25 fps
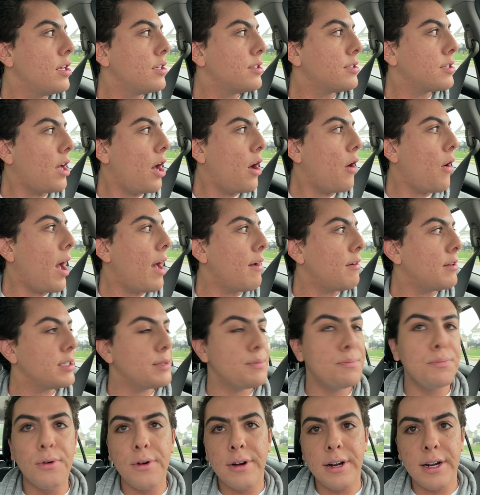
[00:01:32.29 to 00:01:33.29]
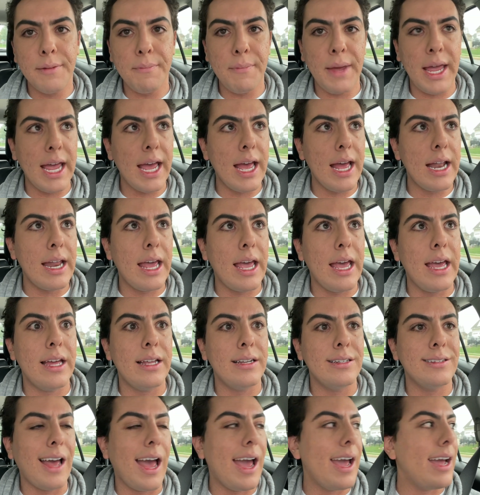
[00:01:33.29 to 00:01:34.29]
So I was born a man
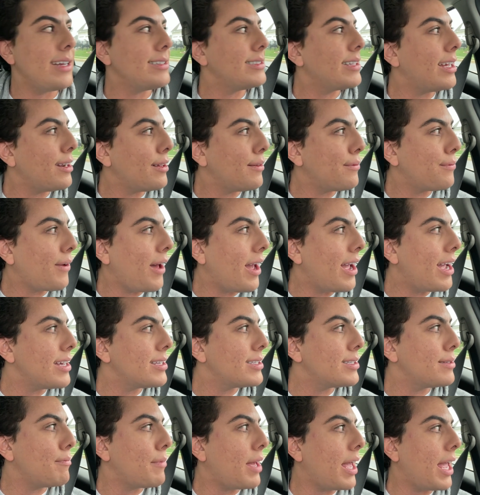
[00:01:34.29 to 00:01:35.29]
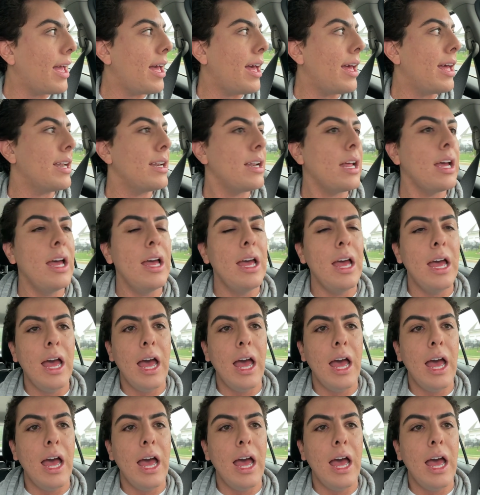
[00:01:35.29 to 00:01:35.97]
and I identify as a man.